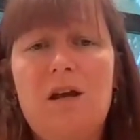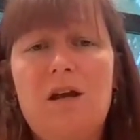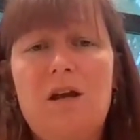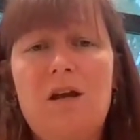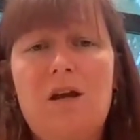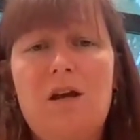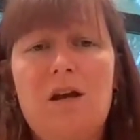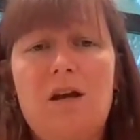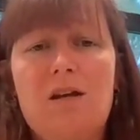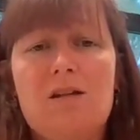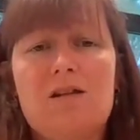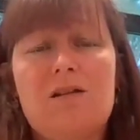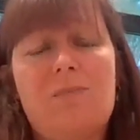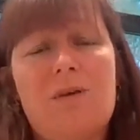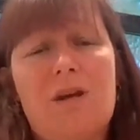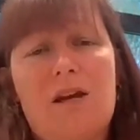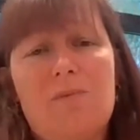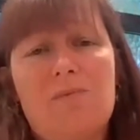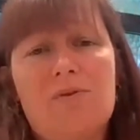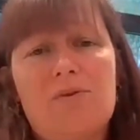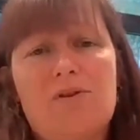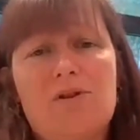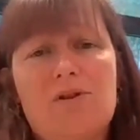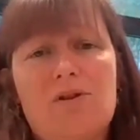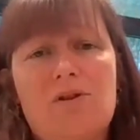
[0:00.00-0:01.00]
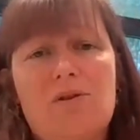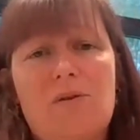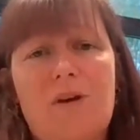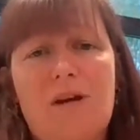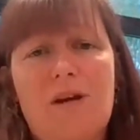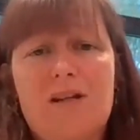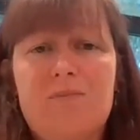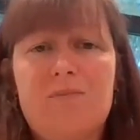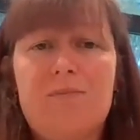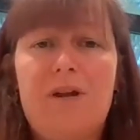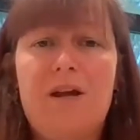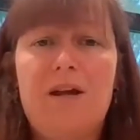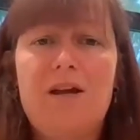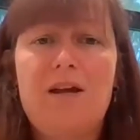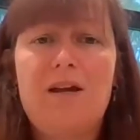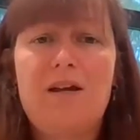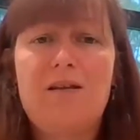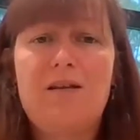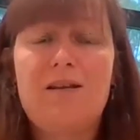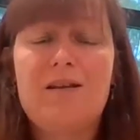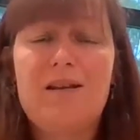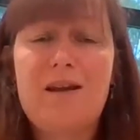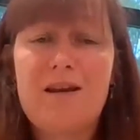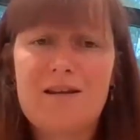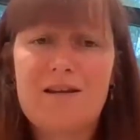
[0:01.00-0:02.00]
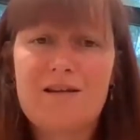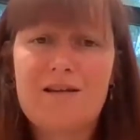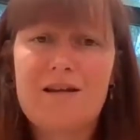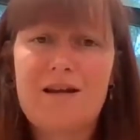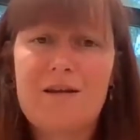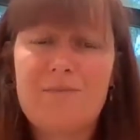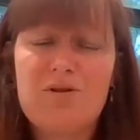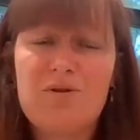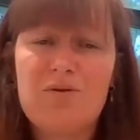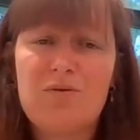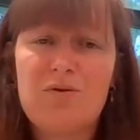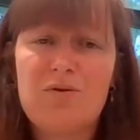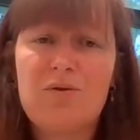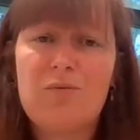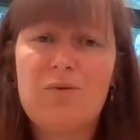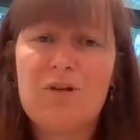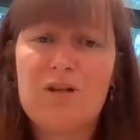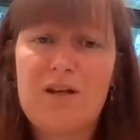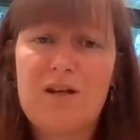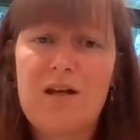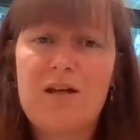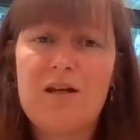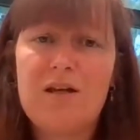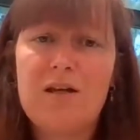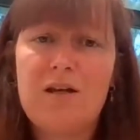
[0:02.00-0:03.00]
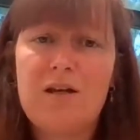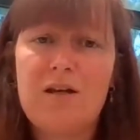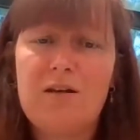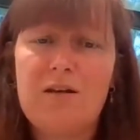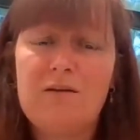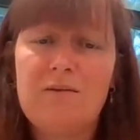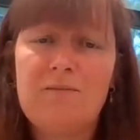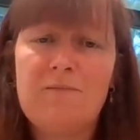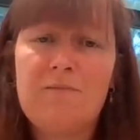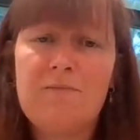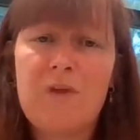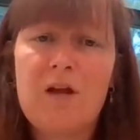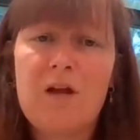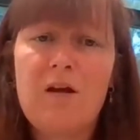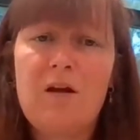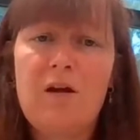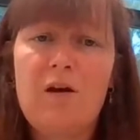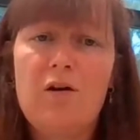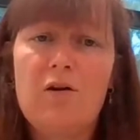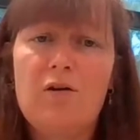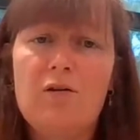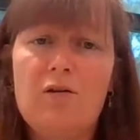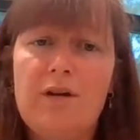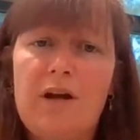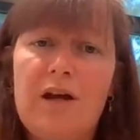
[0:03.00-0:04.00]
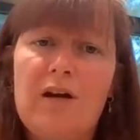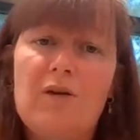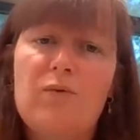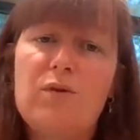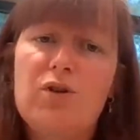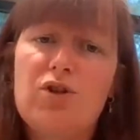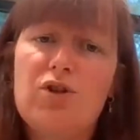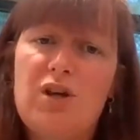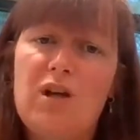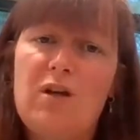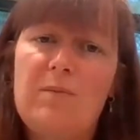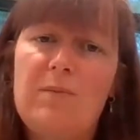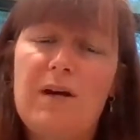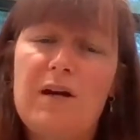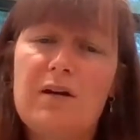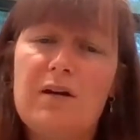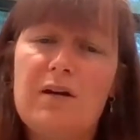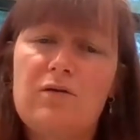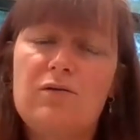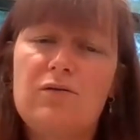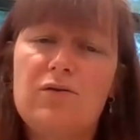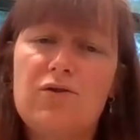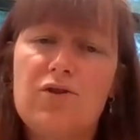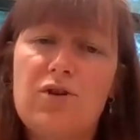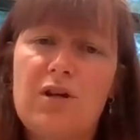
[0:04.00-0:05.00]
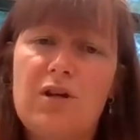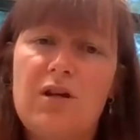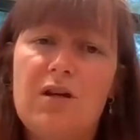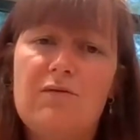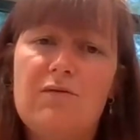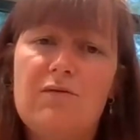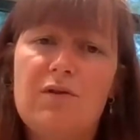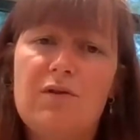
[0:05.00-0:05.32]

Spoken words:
to be able to explain the next steps that we're taking on how we shape our culture here at the